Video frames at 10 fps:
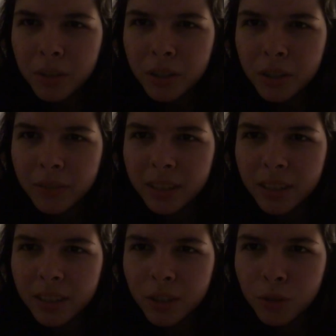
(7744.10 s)
much of it
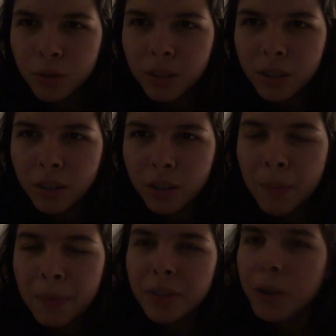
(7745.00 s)
did you do in the new
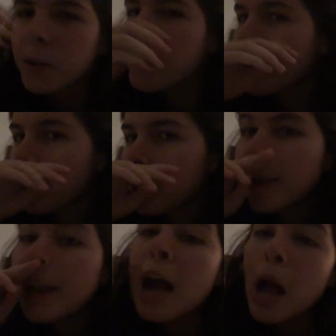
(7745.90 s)
episode?
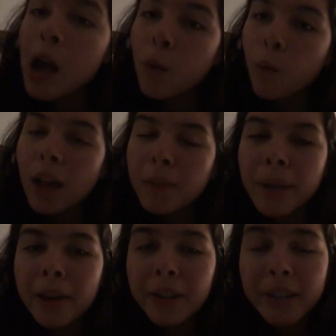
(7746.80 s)

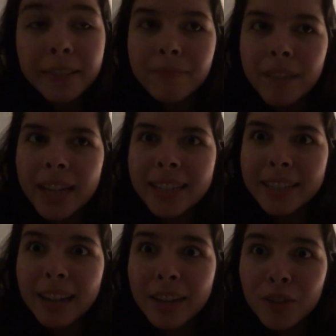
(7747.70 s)
Well, Barry, I
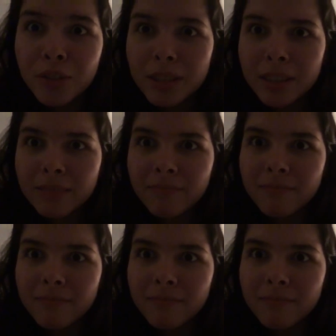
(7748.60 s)
did actually,